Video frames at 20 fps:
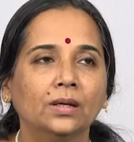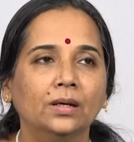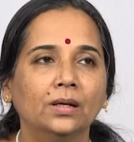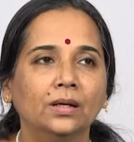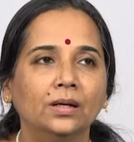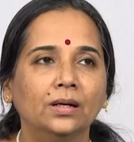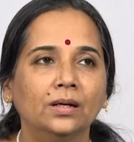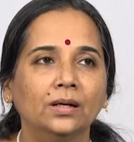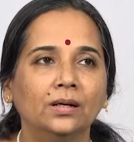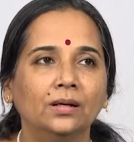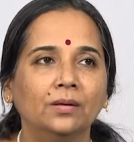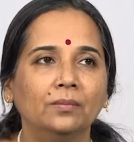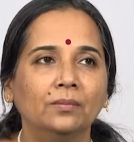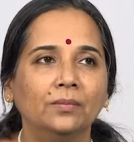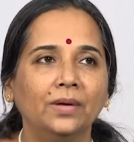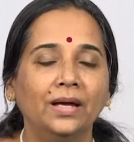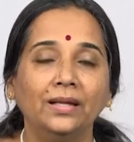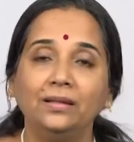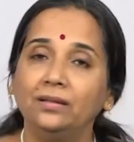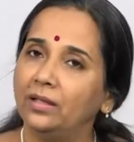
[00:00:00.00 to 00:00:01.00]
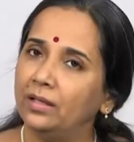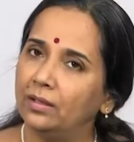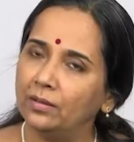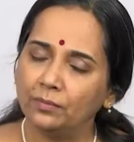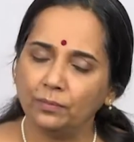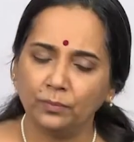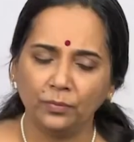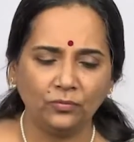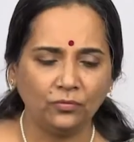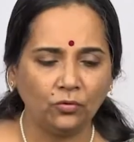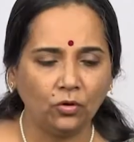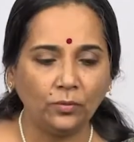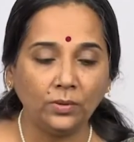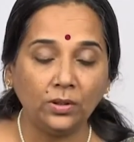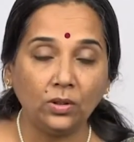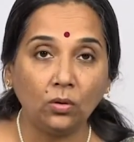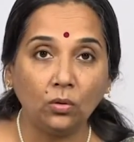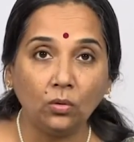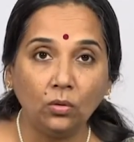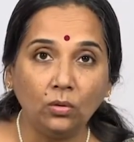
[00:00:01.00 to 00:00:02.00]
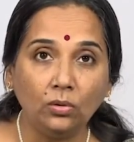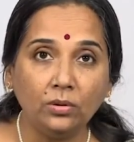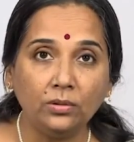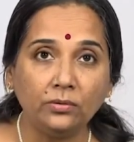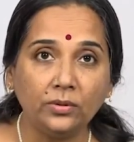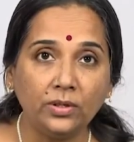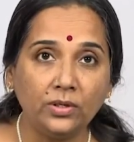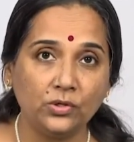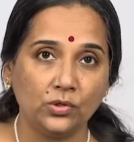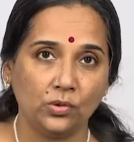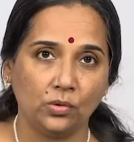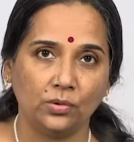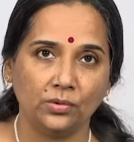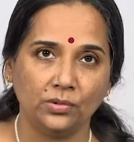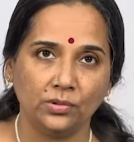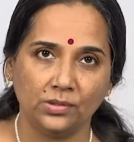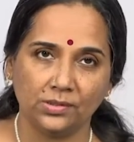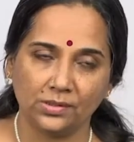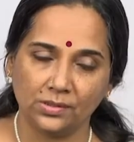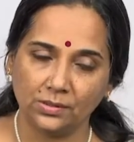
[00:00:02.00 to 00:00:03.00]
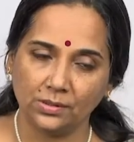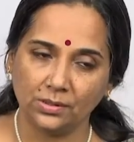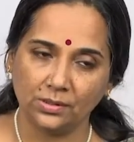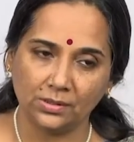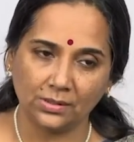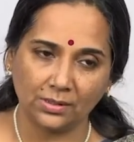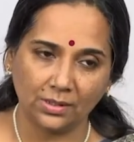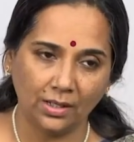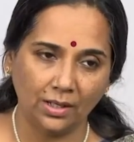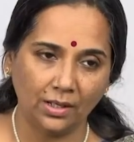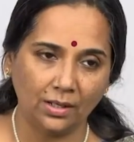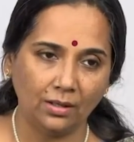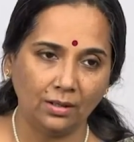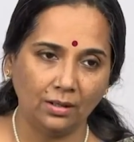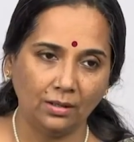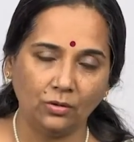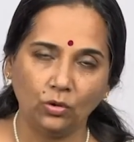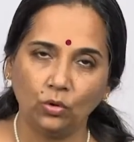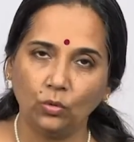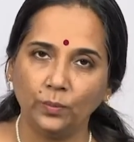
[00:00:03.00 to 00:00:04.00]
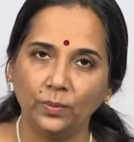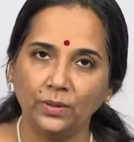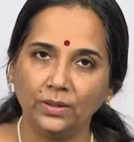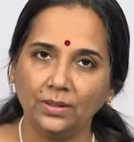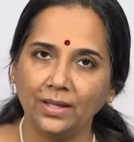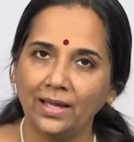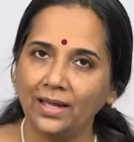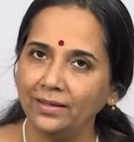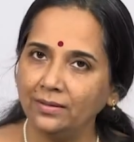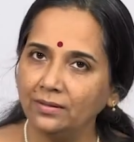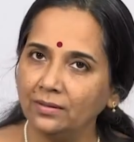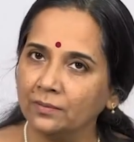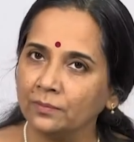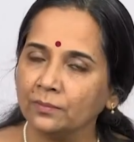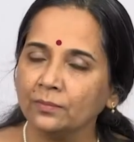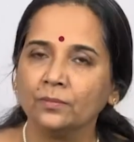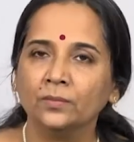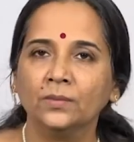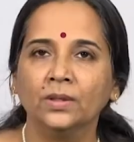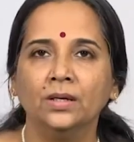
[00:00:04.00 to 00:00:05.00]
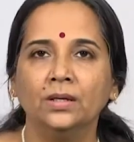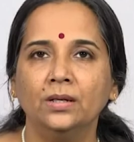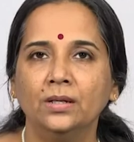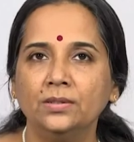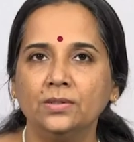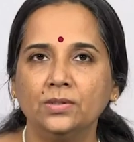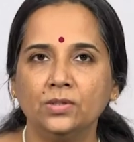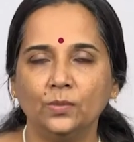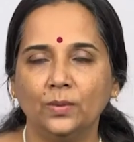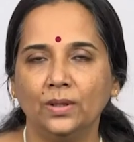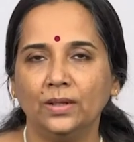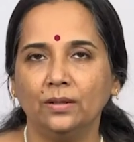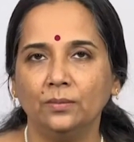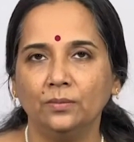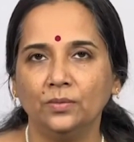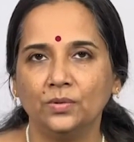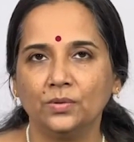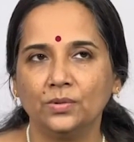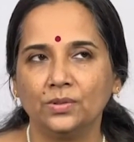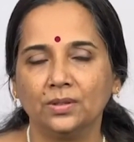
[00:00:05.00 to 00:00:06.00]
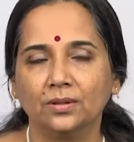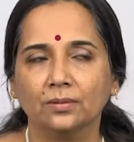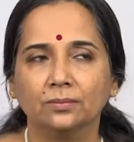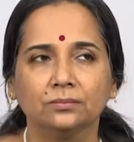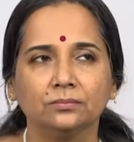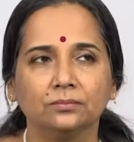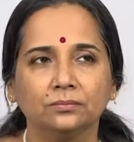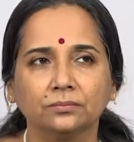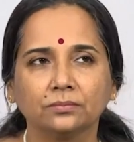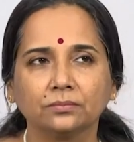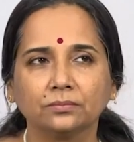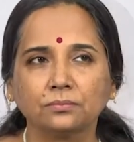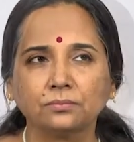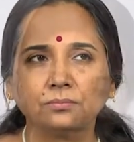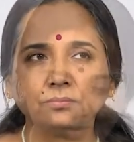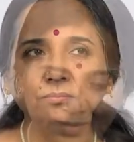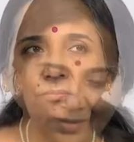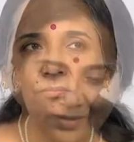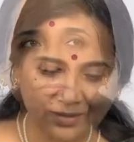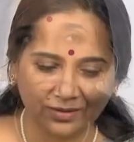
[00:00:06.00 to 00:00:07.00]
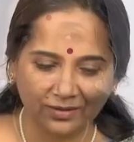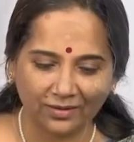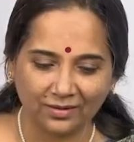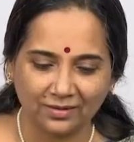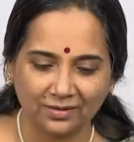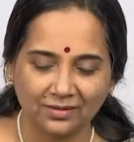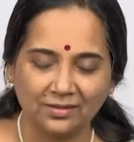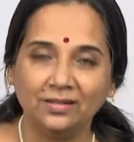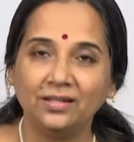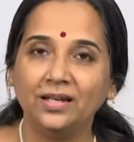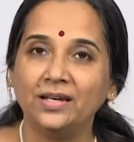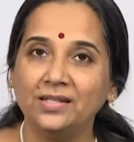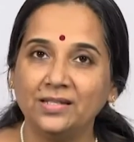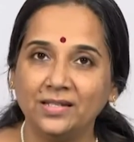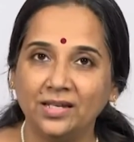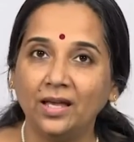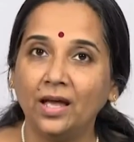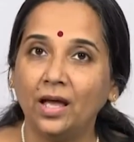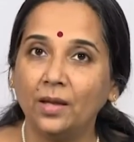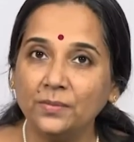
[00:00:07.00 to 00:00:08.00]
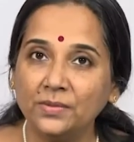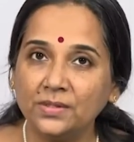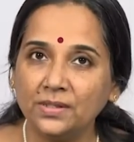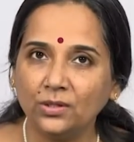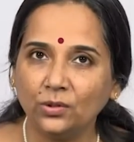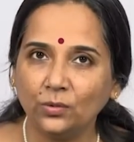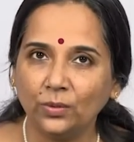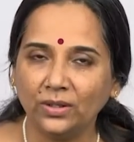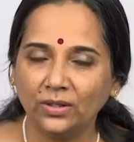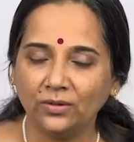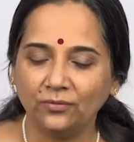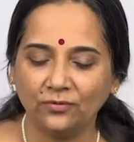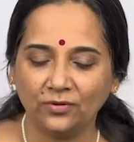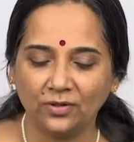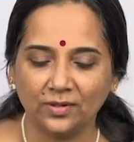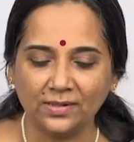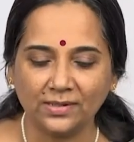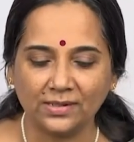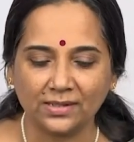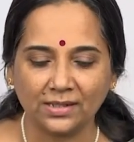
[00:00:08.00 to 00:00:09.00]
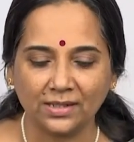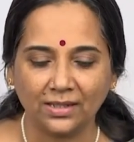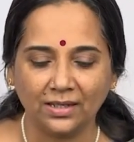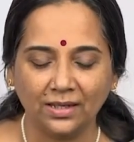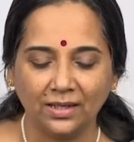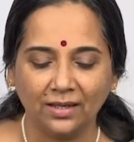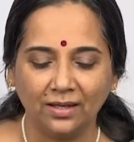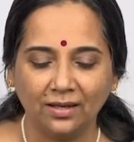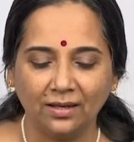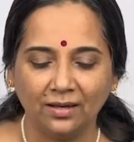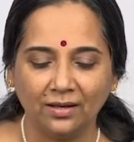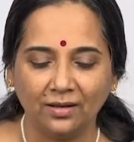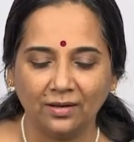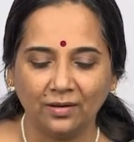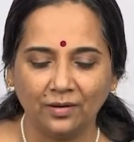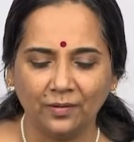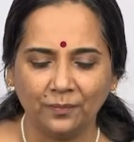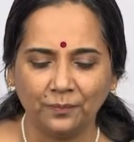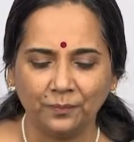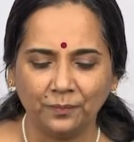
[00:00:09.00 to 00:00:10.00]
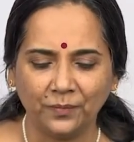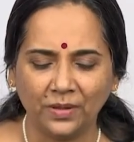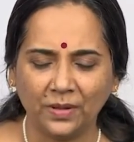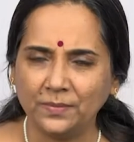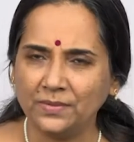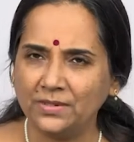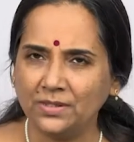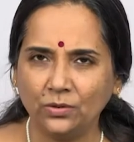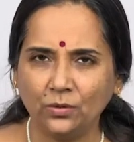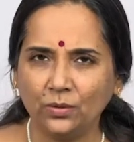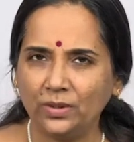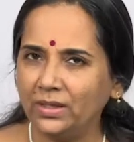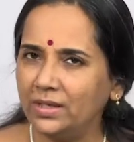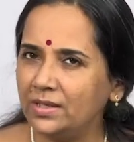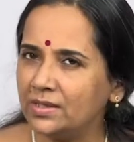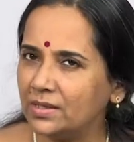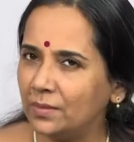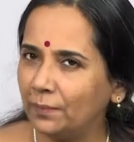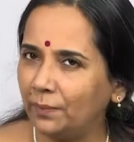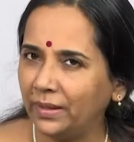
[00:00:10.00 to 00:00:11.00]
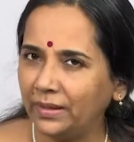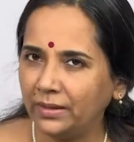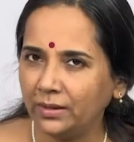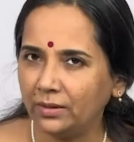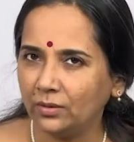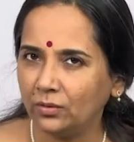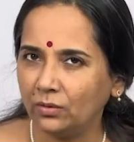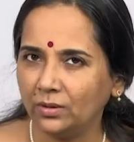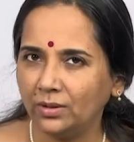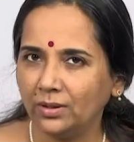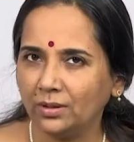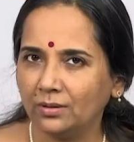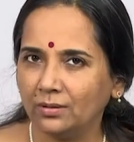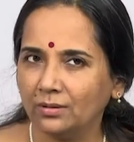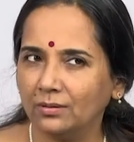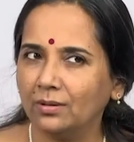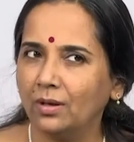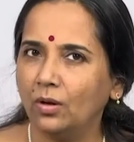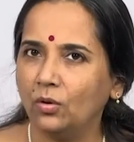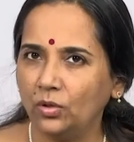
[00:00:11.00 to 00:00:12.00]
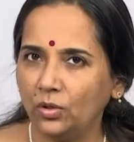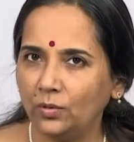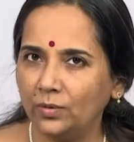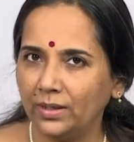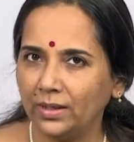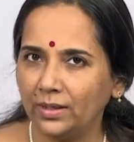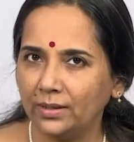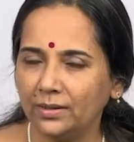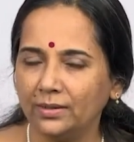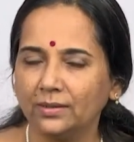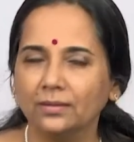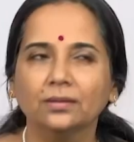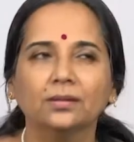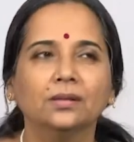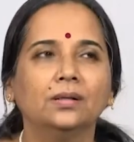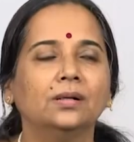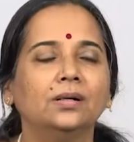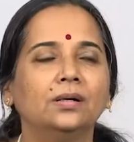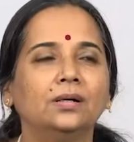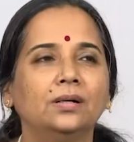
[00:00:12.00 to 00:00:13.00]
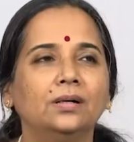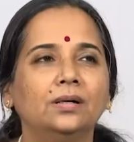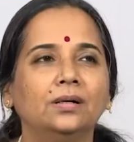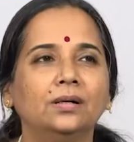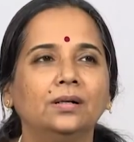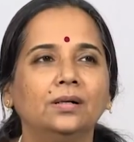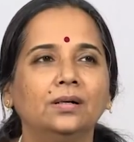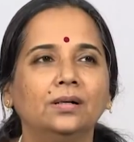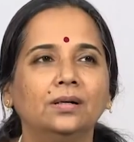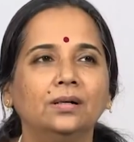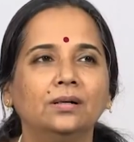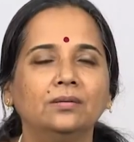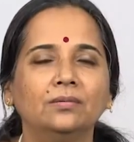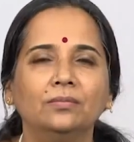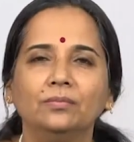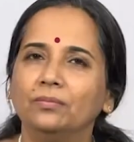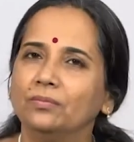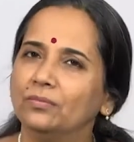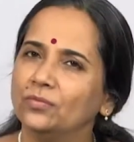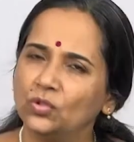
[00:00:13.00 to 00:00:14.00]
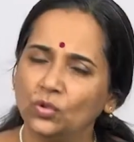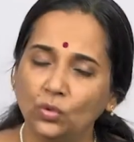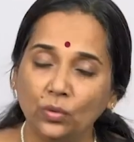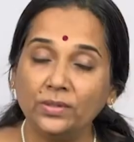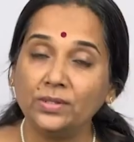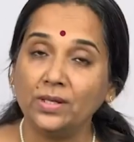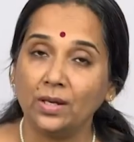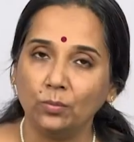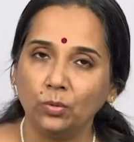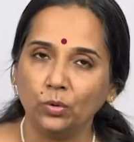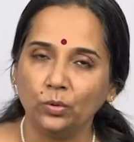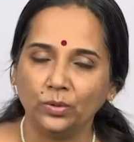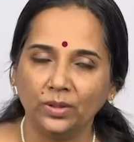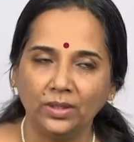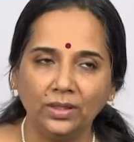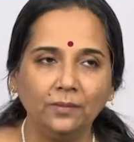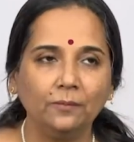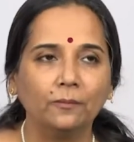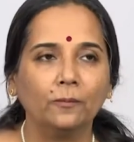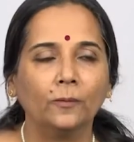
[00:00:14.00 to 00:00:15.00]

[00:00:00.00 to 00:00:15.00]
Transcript: and they are performed in all three genres, that is Khayal, Drupad and instrumental music. Let's take Hamsadhwani first. Hamsadhwani is a pentatonic Audava raga. So is Abhogi.